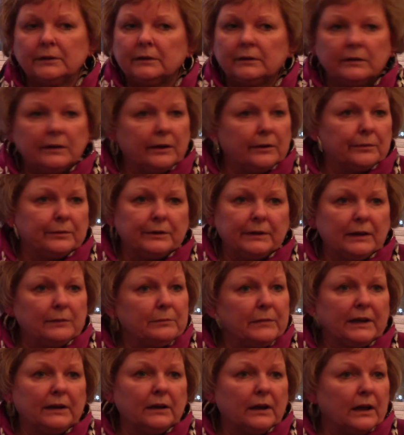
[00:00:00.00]
Now, it
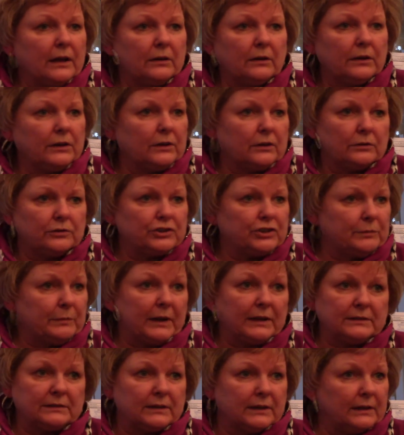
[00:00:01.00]
might not, you know, she
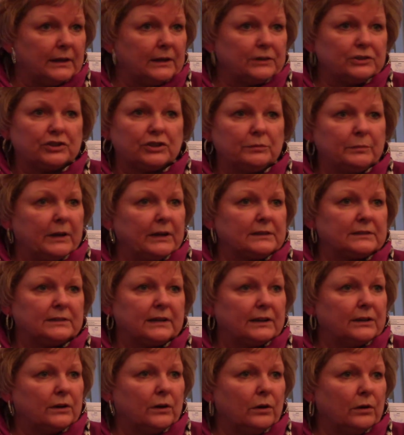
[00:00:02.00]
might say yes, she might
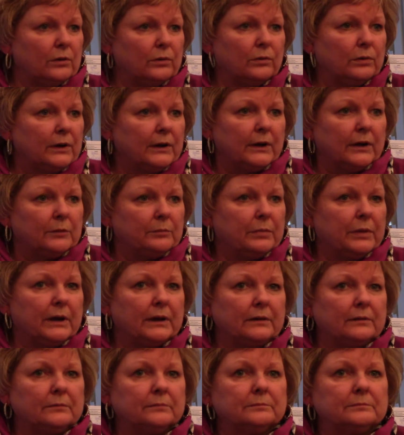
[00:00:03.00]
say no.
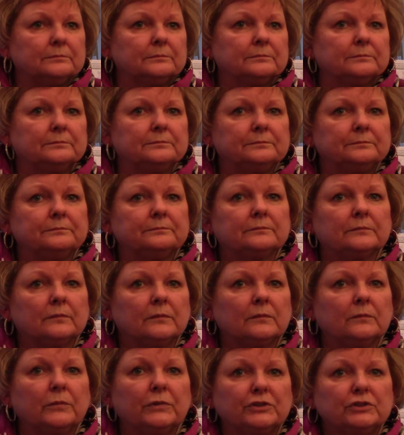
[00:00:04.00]
But
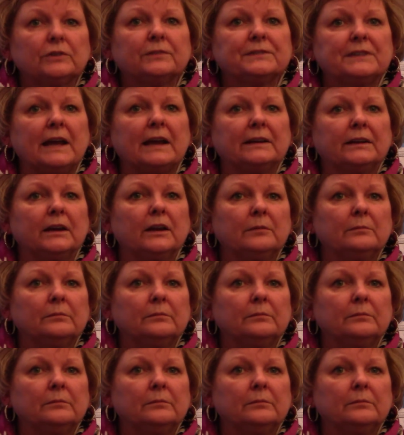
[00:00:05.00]
would you sign up?